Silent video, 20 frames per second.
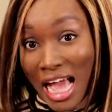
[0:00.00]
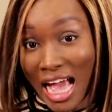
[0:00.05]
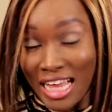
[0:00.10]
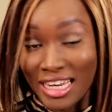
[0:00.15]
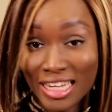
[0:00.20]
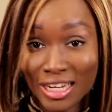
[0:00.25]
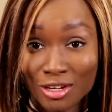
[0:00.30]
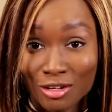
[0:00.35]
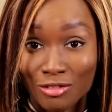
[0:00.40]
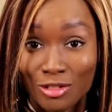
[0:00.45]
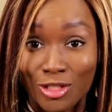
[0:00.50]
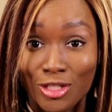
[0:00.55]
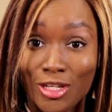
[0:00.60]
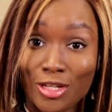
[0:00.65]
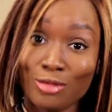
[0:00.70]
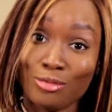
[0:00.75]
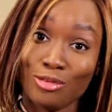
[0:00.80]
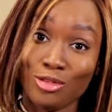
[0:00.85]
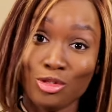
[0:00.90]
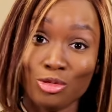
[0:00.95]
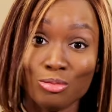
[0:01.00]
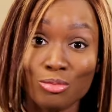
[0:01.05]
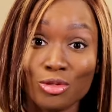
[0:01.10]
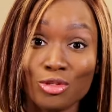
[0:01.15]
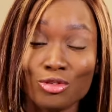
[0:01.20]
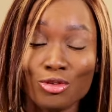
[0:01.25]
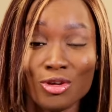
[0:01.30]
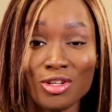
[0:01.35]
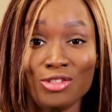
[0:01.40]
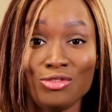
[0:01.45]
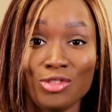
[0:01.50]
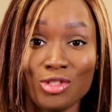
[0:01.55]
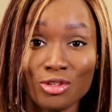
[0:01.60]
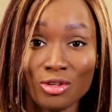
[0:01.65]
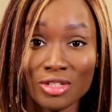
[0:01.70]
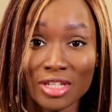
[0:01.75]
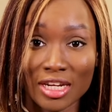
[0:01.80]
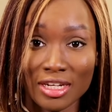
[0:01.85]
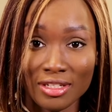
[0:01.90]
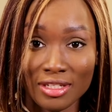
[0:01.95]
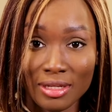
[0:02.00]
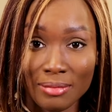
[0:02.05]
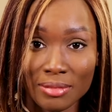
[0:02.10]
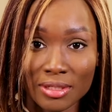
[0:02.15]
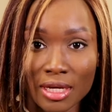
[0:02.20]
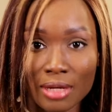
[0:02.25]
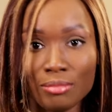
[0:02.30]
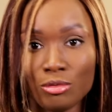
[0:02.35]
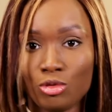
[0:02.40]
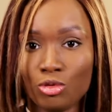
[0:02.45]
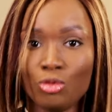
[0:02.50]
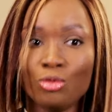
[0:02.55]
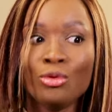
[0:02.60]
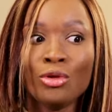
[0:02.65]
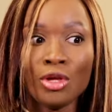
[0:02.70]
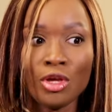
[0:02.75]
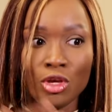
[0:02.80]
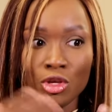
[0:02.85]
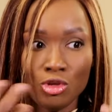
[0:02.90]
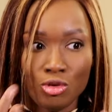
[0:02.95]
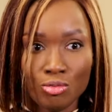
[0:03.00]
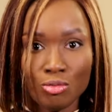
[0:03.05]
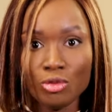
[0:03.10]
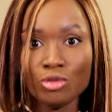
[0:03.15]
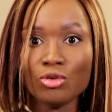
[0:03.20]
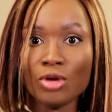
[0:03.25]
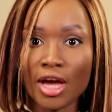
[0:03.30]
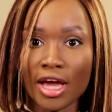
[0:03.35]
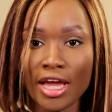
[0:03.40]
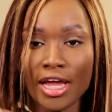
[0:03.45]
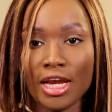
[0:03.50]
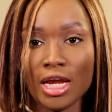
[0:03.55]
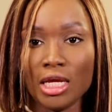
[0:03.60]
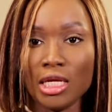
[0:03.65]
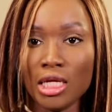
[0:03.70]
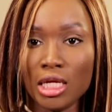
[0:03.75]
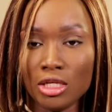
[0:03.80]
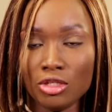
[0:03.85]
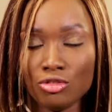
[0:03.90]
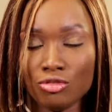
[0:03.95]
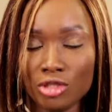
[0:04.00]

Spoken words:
At the end of the day, you both got the results at the same time. So you both go ahead and get